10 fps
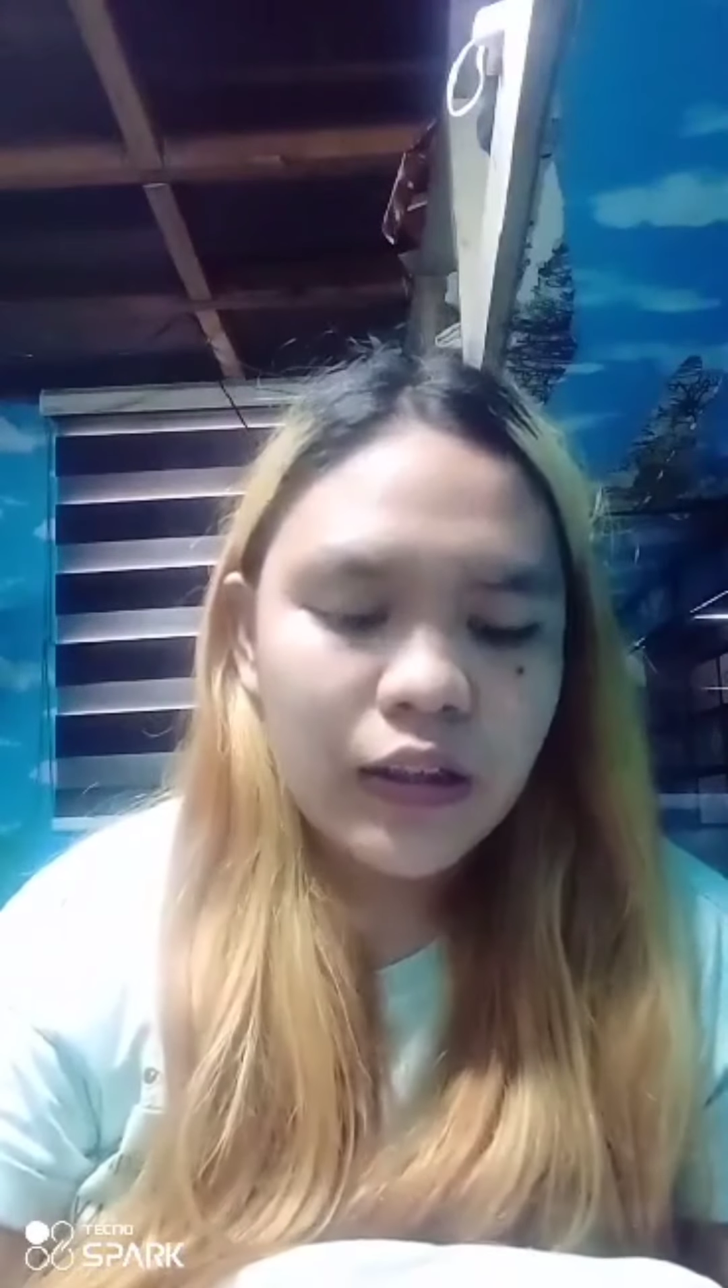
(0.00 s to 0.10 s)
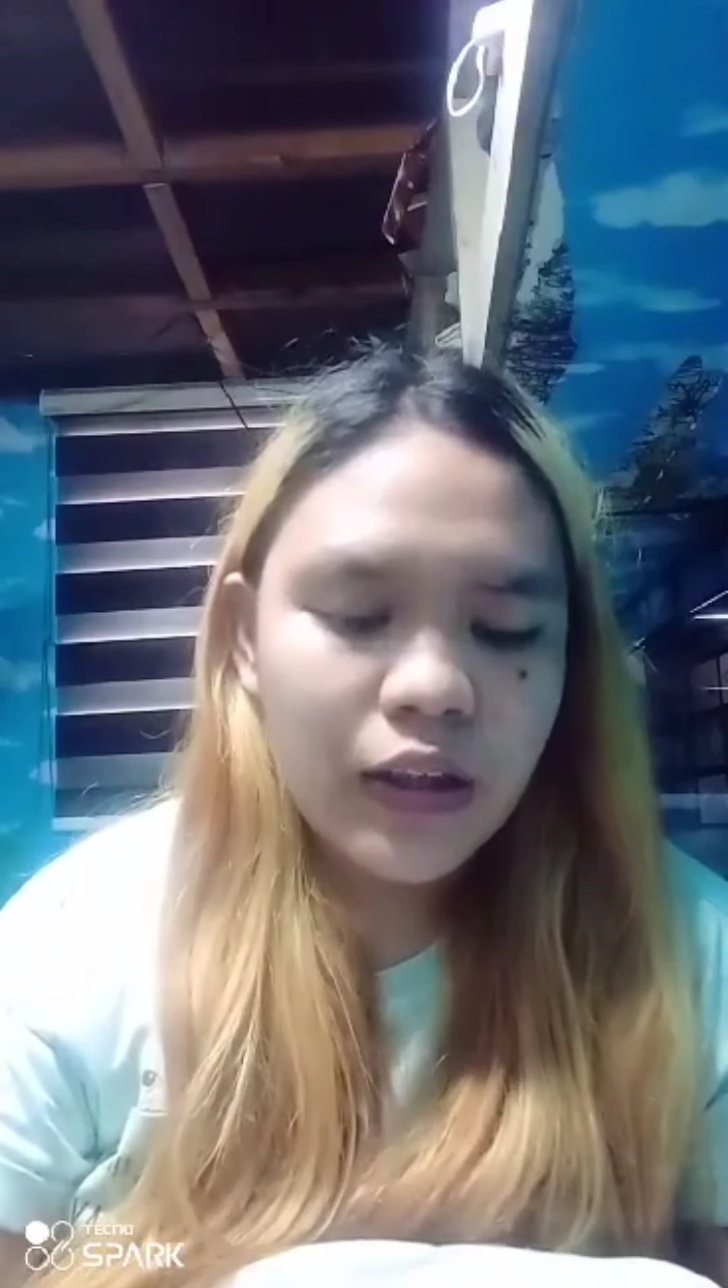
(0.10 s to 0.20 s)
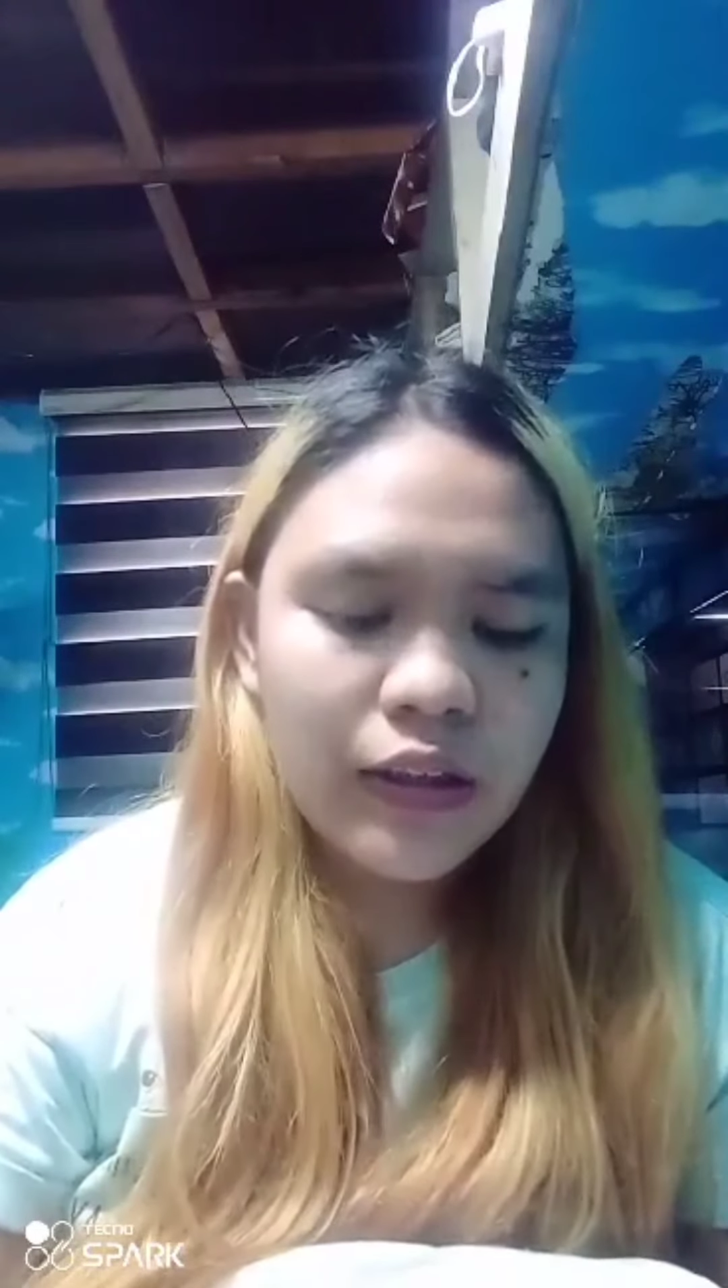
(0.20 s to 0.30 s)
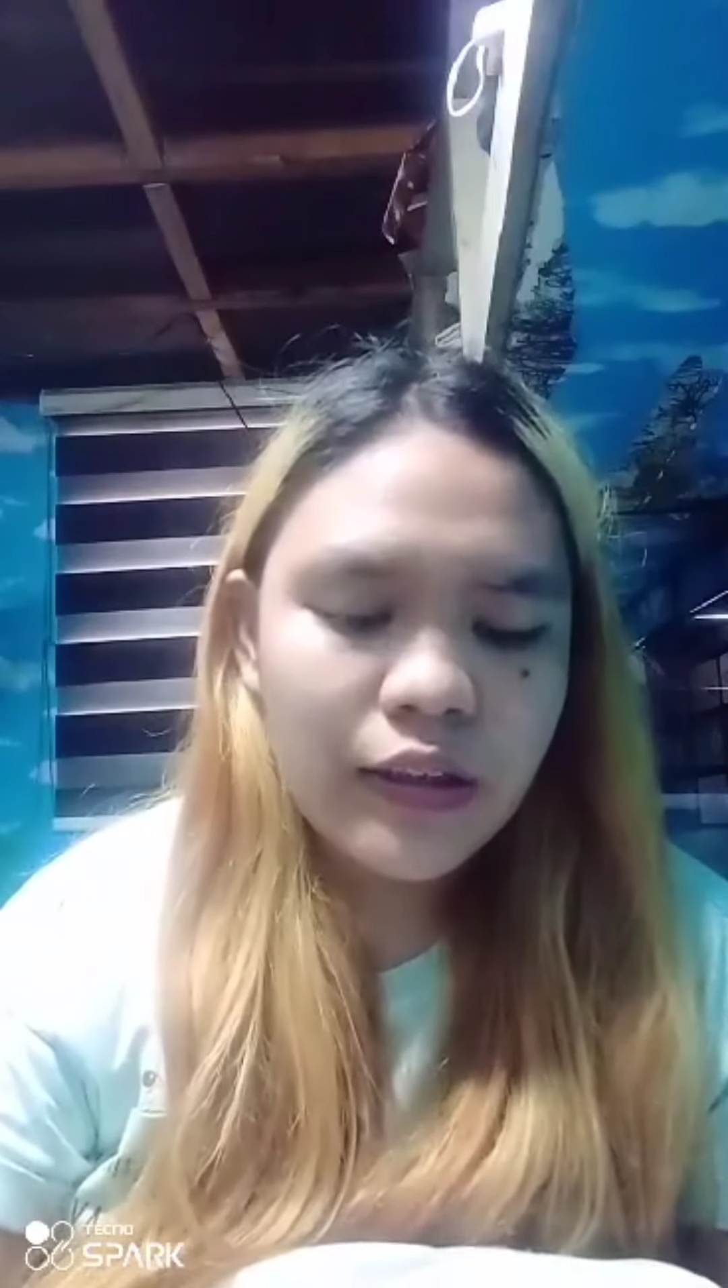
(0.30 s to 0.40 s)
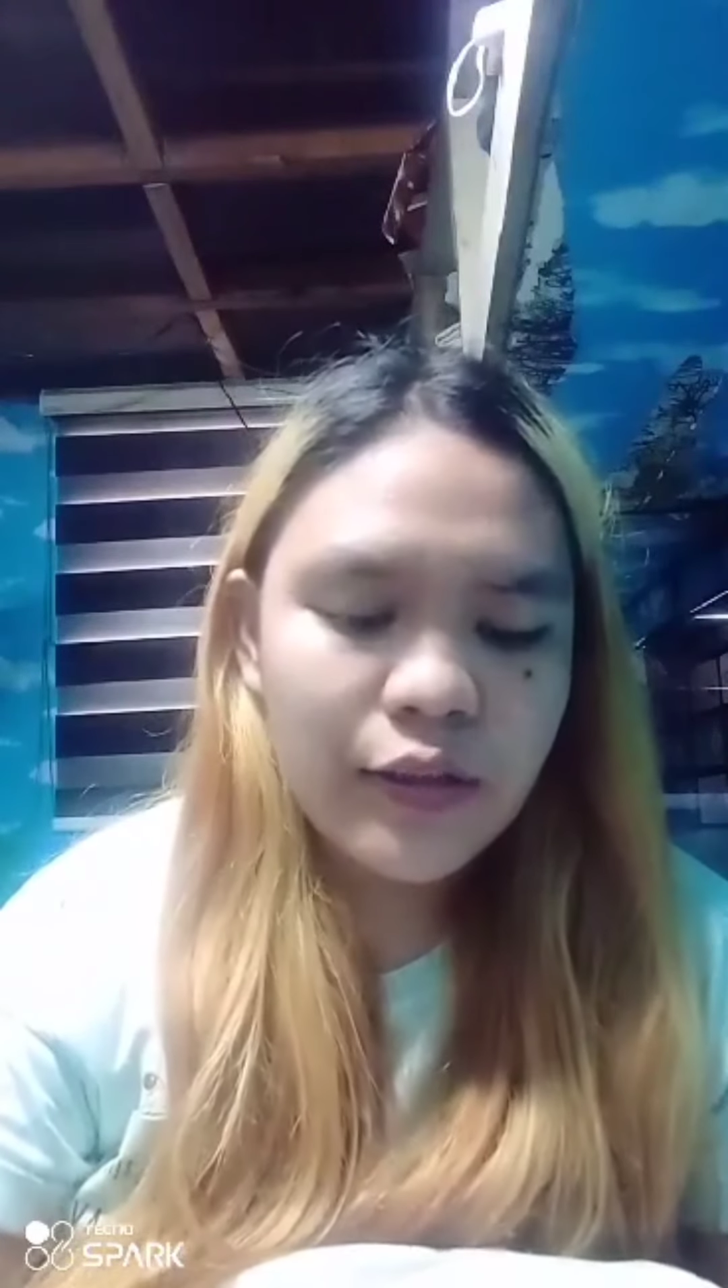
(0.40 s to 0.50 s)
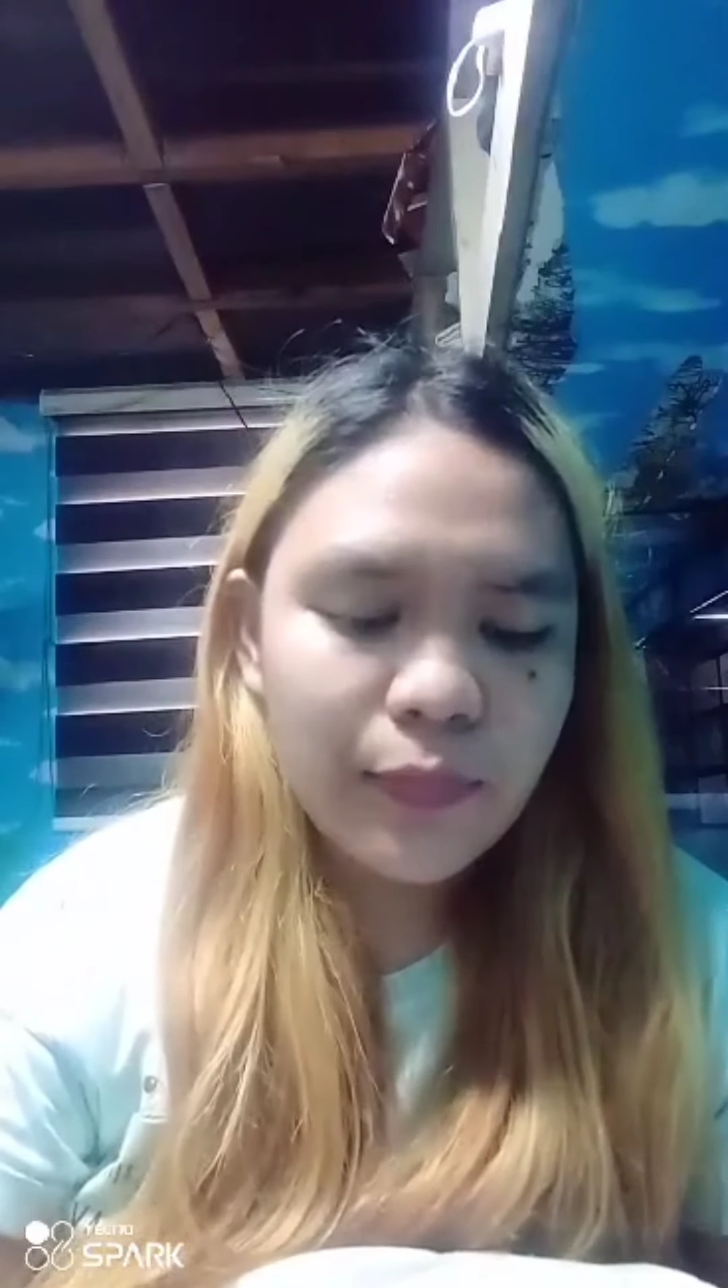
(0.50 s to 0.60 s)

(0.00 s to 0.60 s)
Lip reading: God is